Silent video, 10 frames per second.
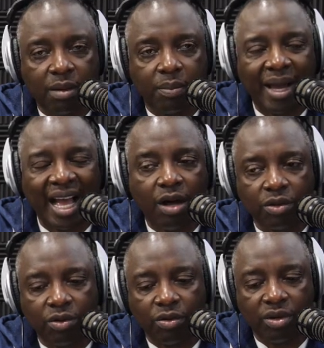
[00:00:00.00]
piled
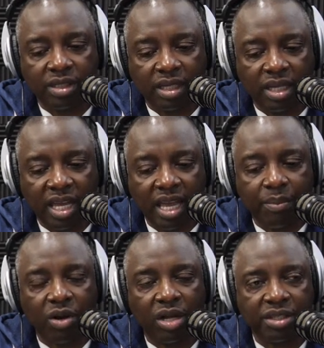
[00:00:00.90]
on and
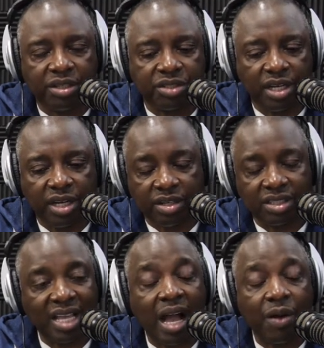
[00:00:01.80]
bought their shares,
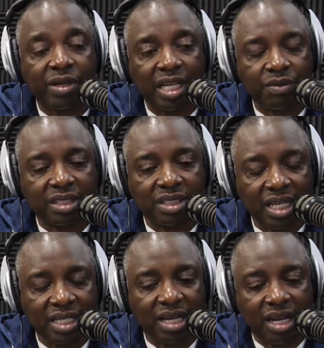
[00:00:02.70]
not when they was
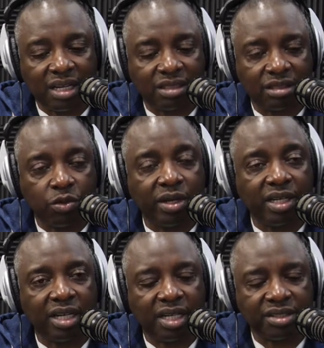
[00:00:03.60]
$10 or
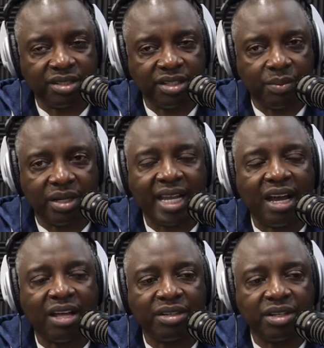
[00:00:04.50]
$20 a share, but
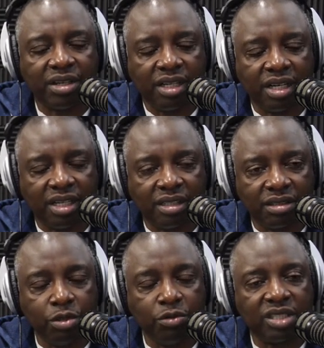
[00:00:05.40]
now they're
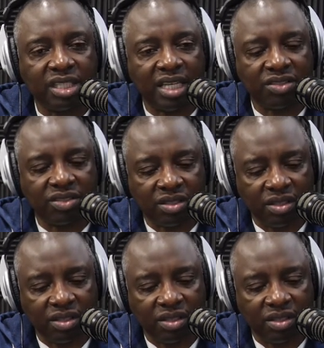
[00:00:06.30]
2 cents